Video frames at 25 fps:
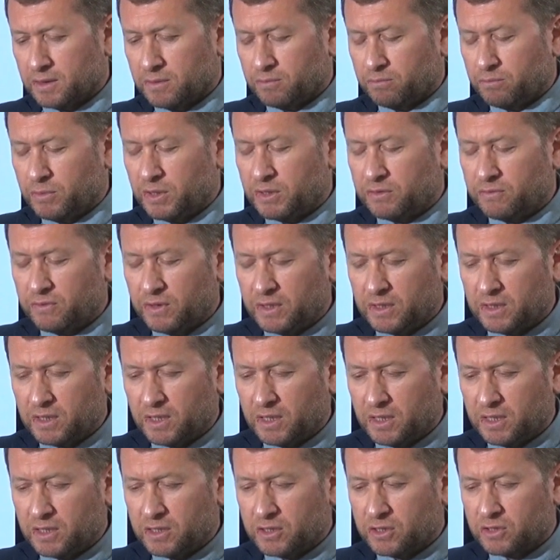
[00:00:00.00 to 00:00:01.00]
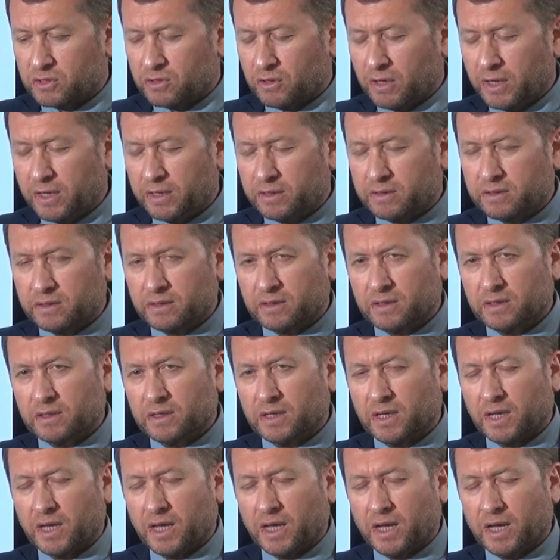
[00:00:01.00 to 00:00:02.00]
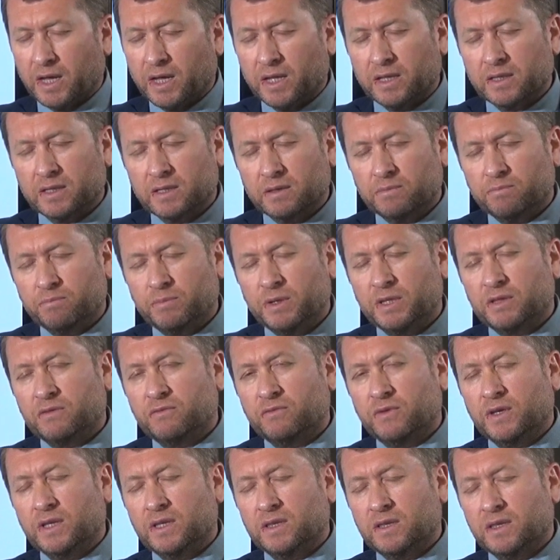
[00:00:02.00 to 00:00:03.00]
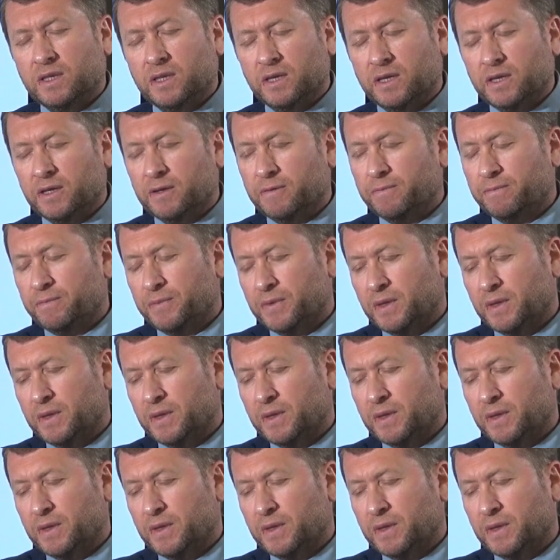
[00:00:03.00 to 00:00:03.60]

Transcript: between the insulator and between the